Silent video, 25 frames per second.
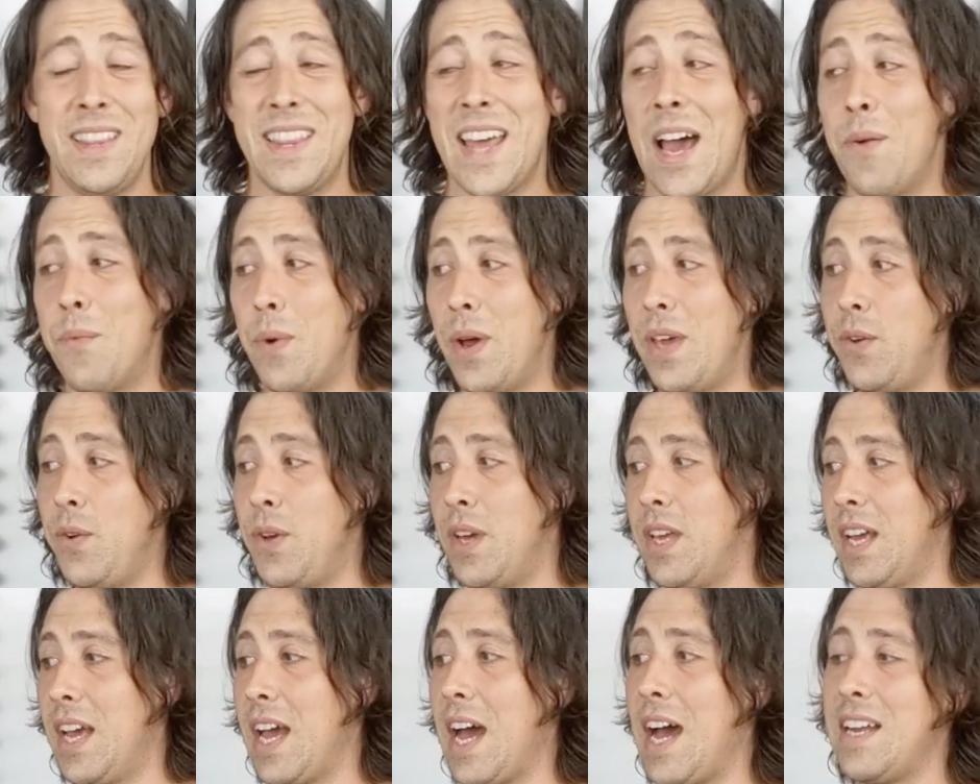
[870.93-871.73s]
That way you
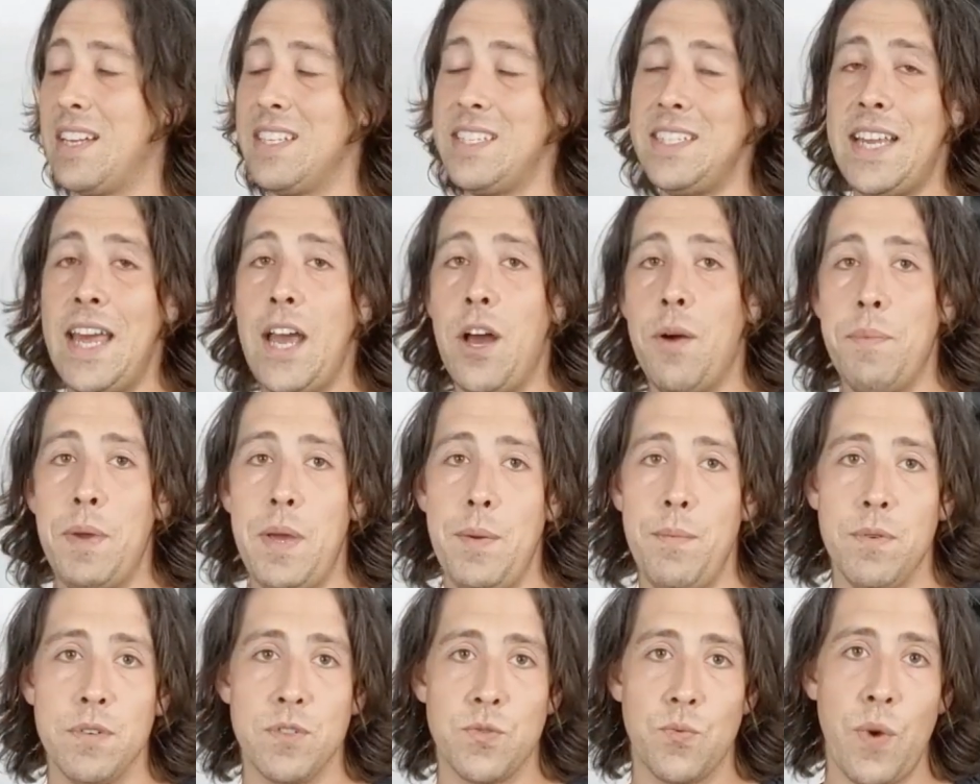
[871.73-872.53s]
can kind of stay on
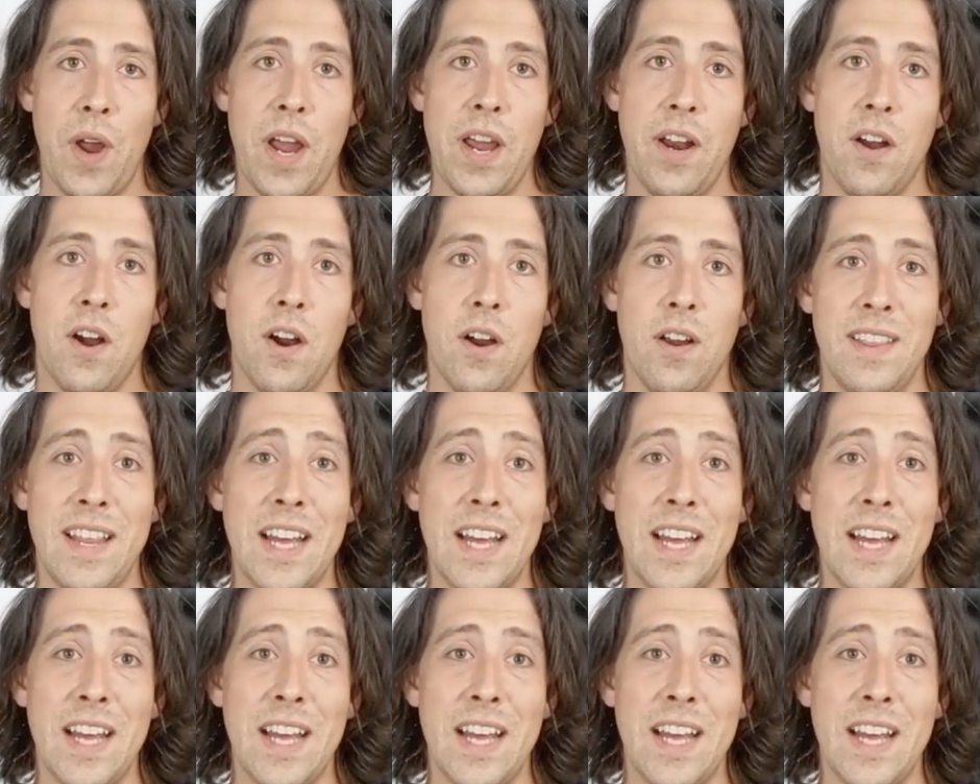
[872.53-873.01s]
people's radar.